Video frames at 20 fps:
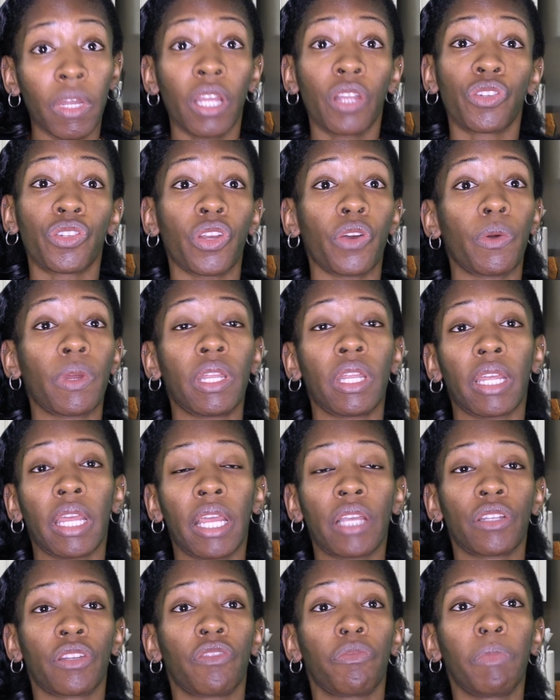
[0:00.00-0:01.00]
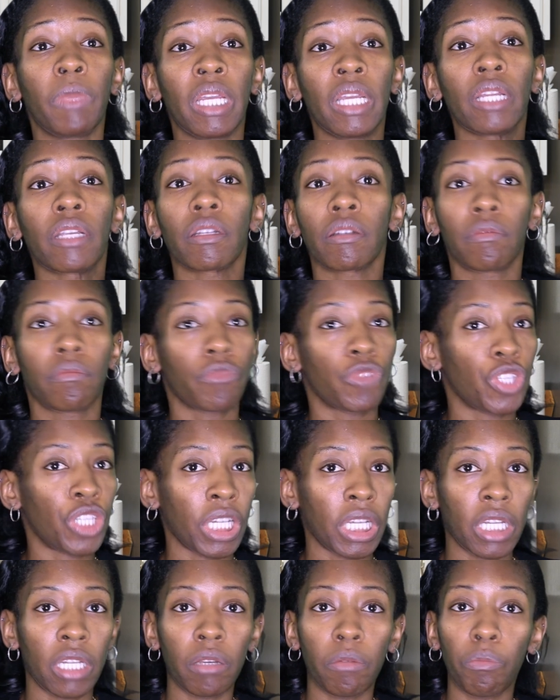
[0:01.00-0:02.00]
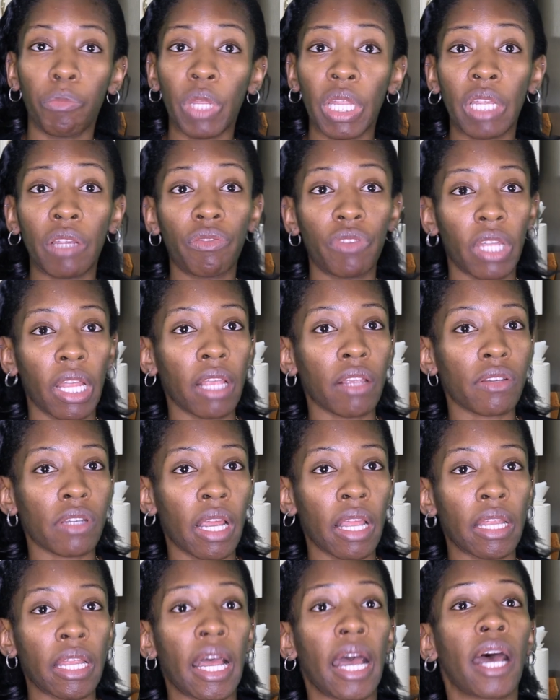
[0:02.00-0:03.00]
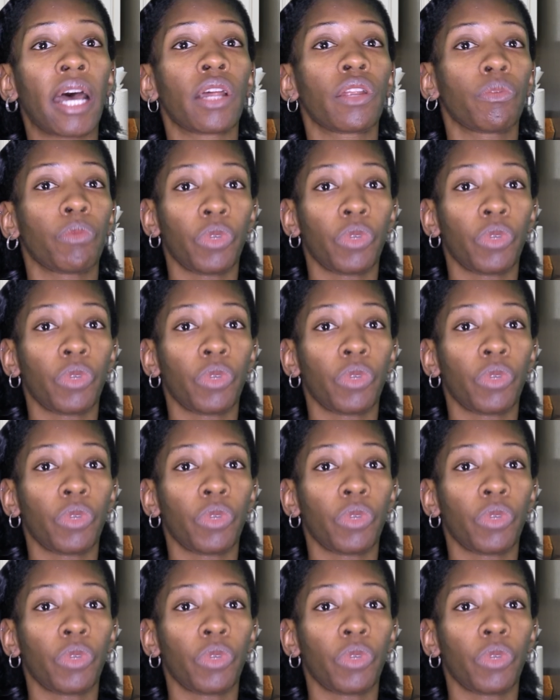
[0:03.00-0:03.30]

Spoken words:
So in the case of meat, chicken, beef, things like that,